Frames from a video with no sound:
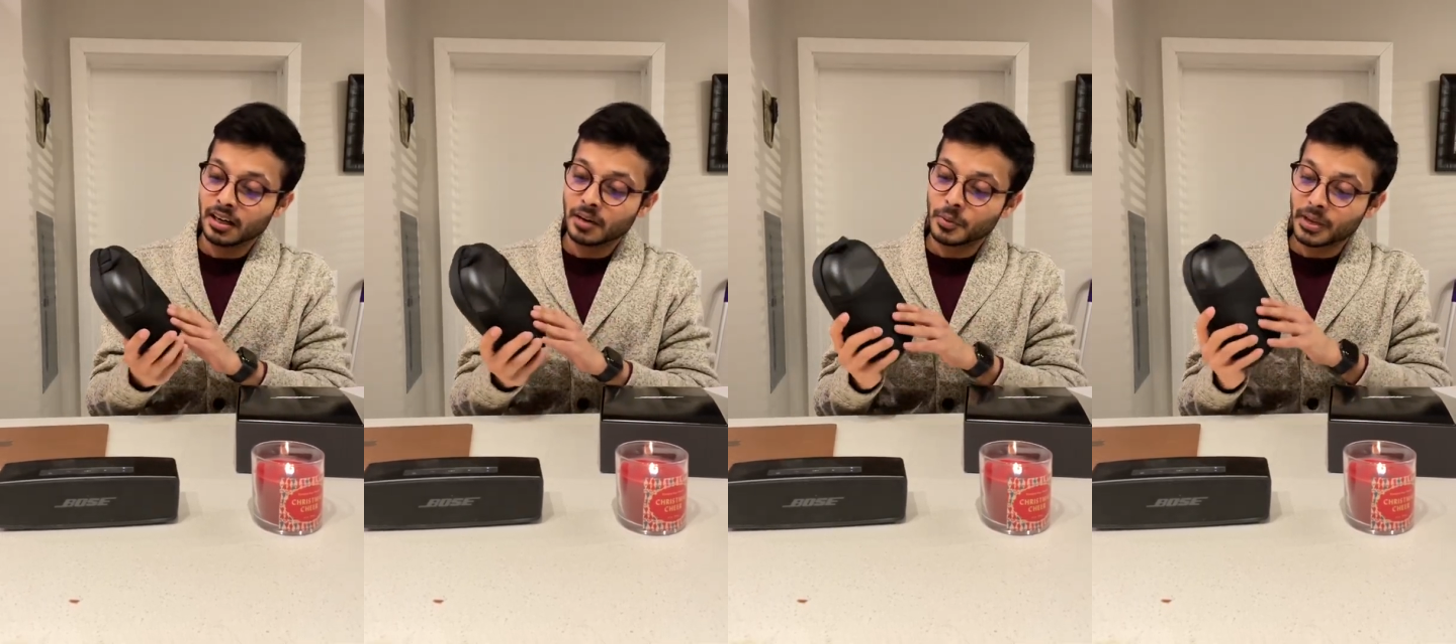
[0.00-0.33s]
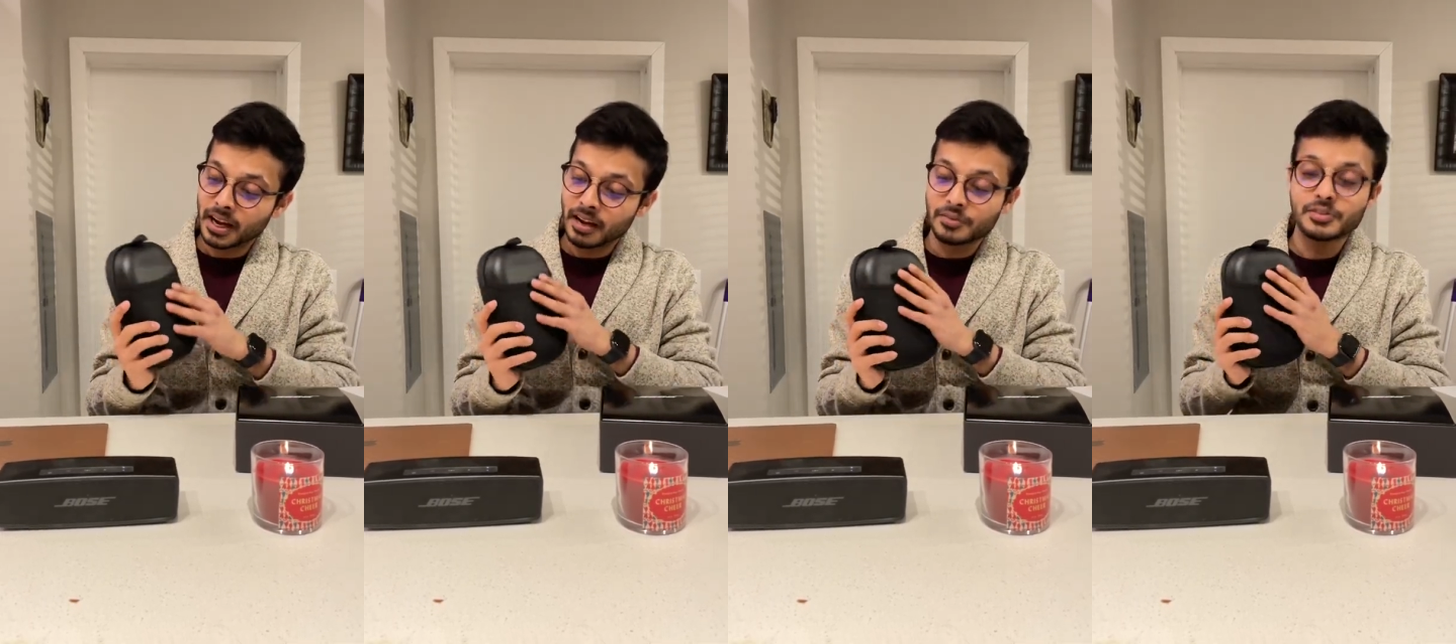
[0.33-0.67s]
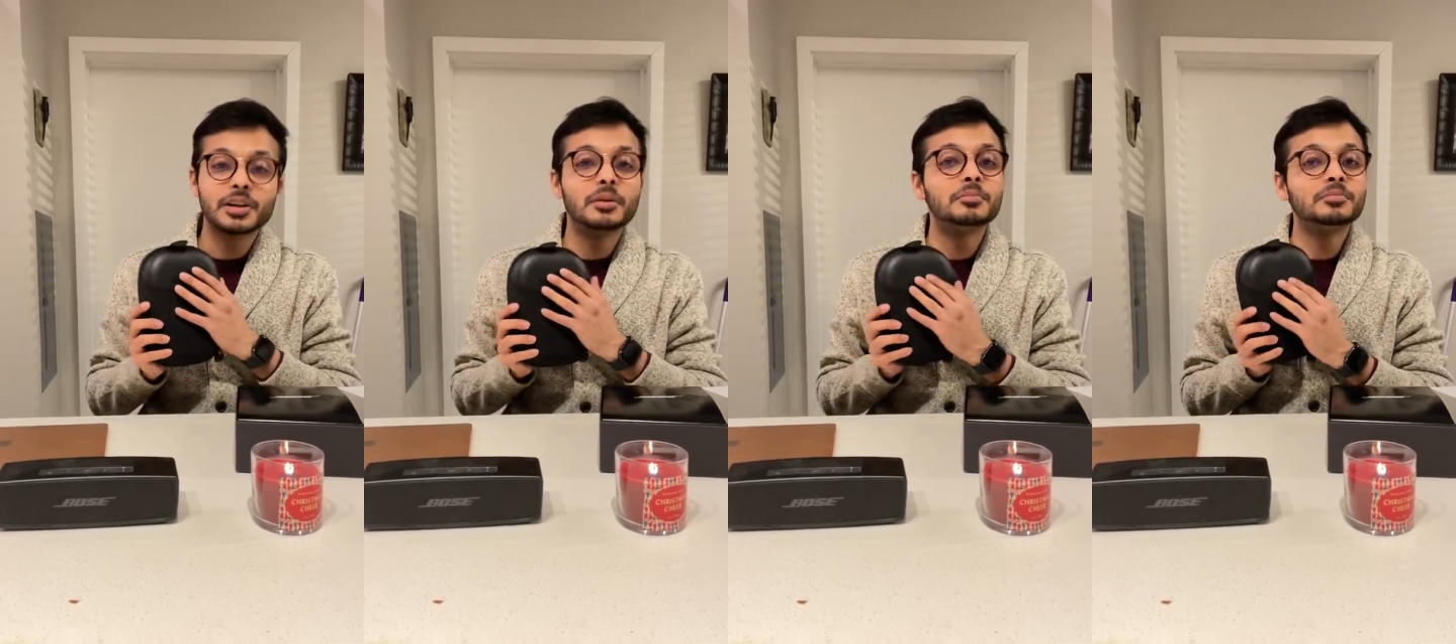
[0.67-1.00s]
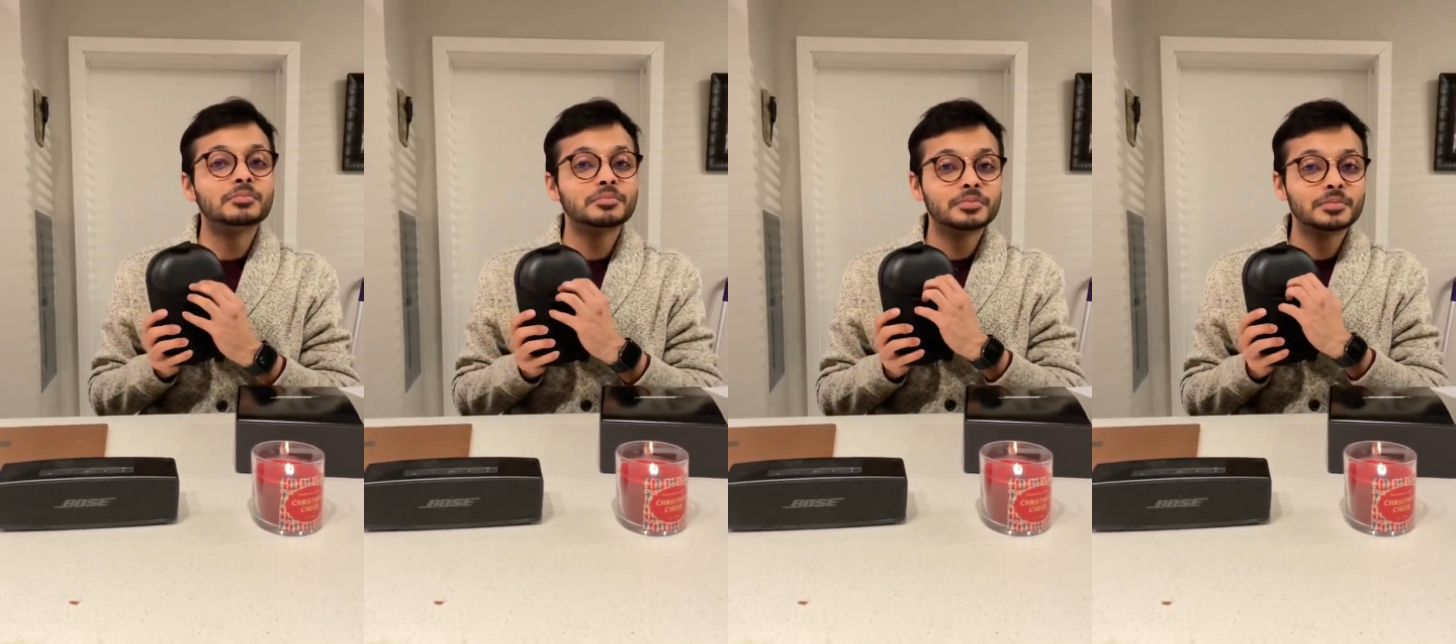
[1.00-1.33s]
We have some
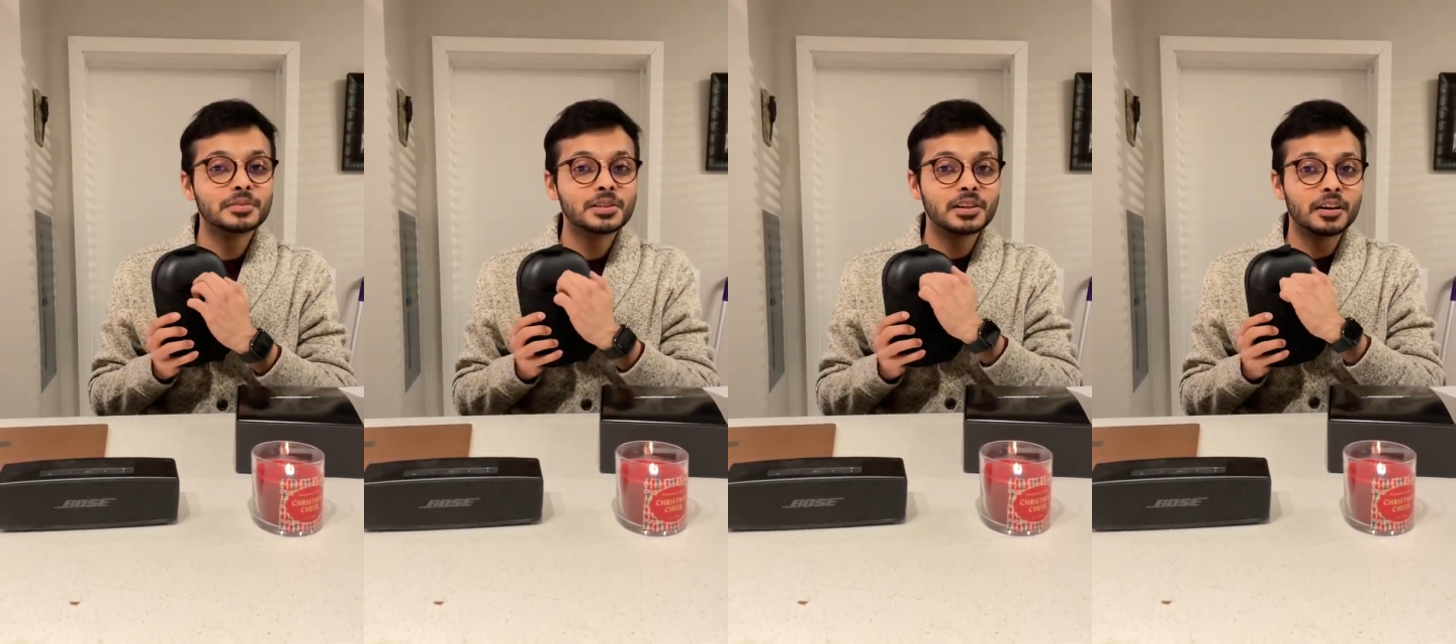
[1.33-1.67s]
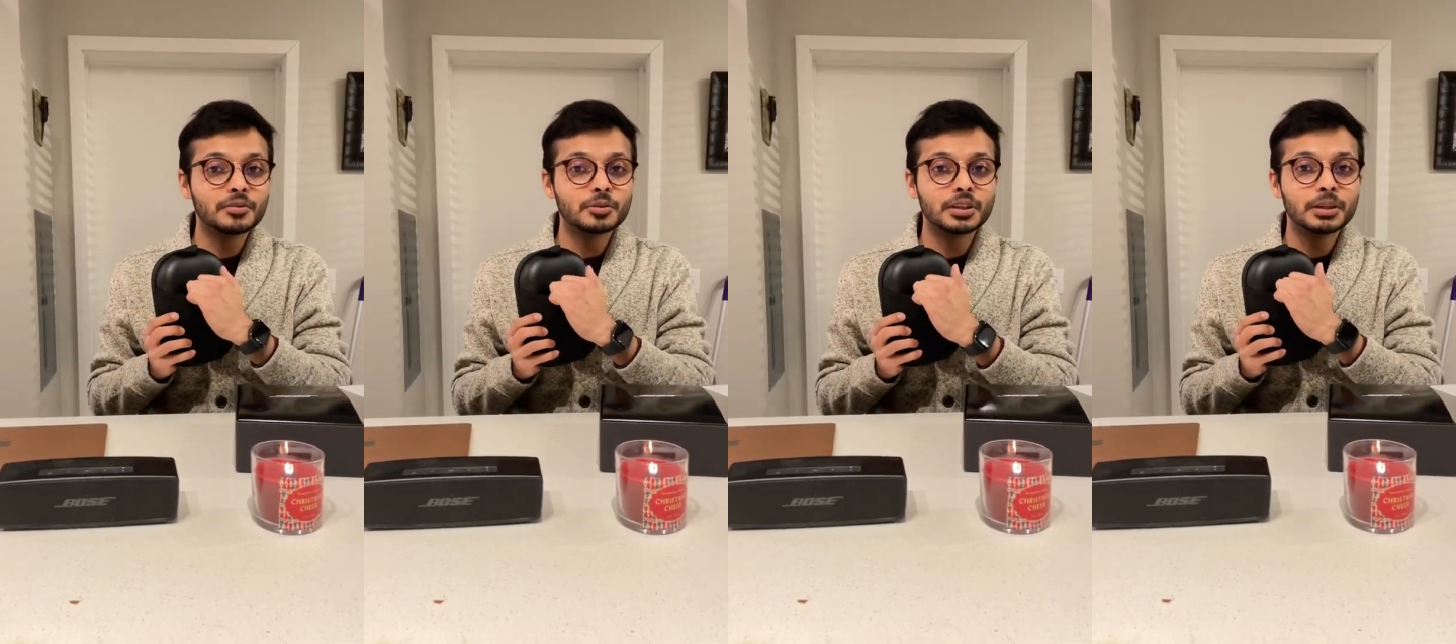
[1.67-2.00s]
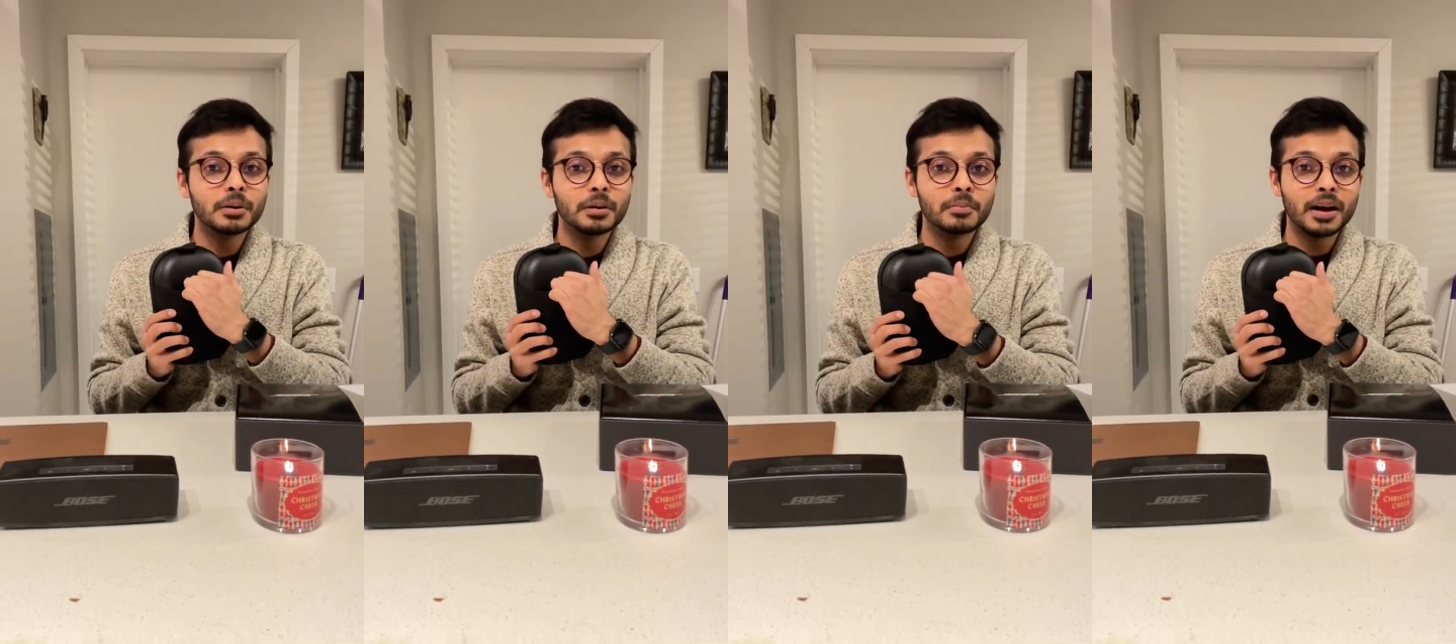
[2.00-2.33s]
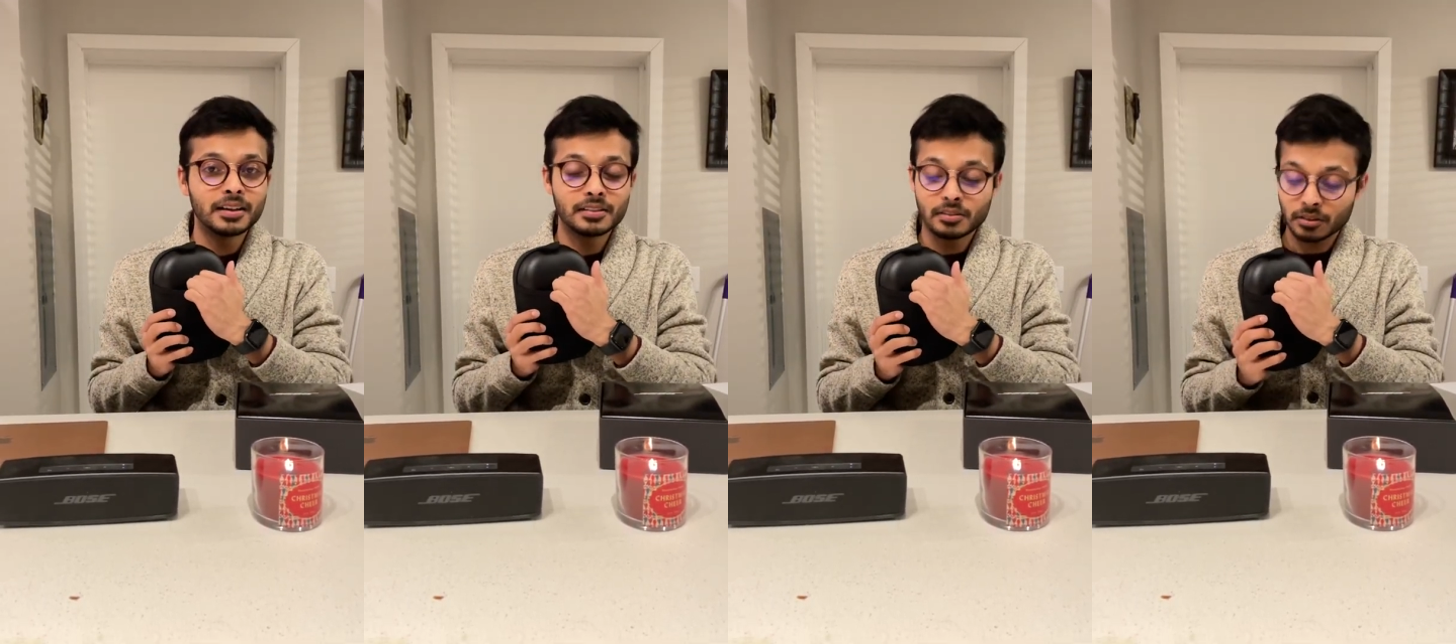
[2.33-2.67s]
stuff to keep our
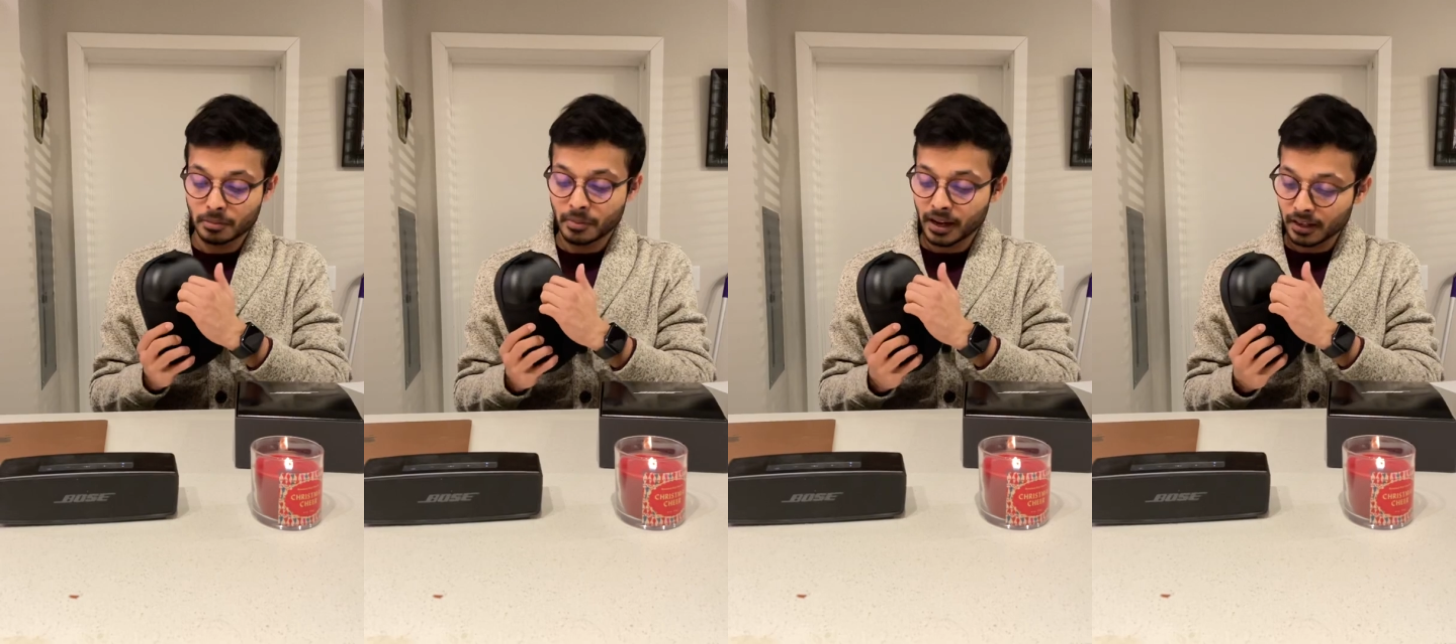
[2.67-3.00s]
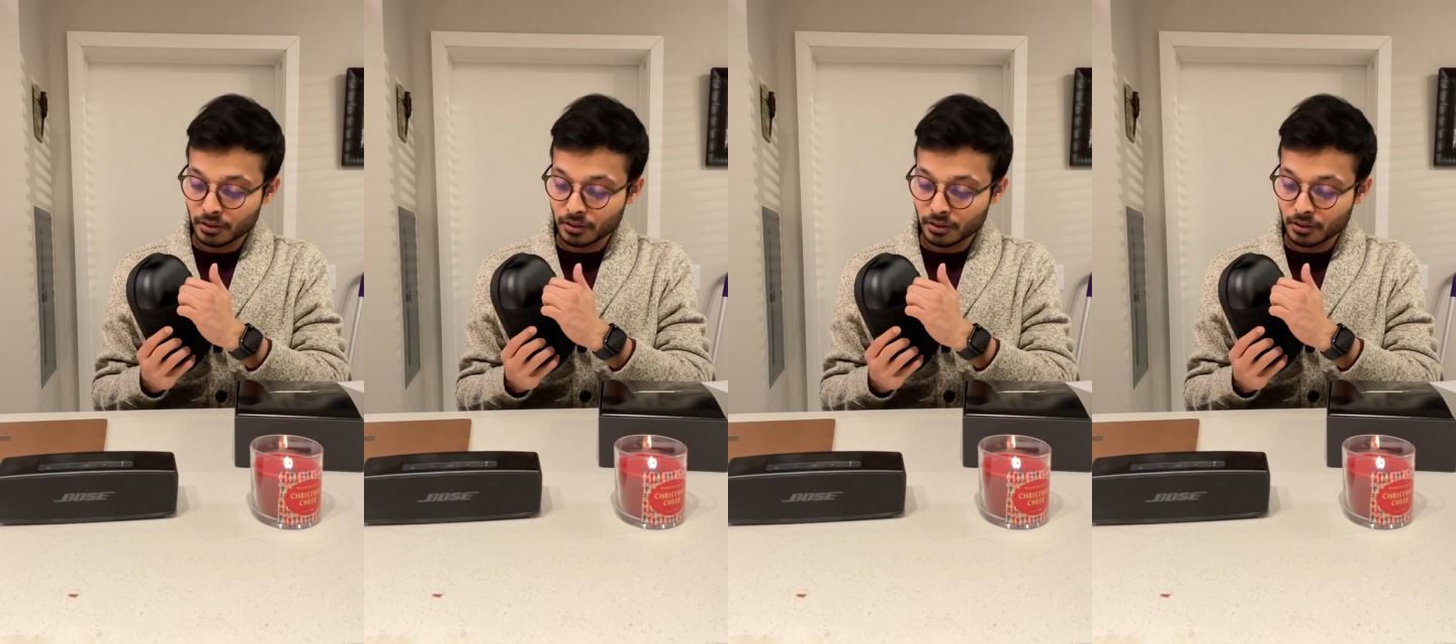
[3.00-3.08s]
bags on the back,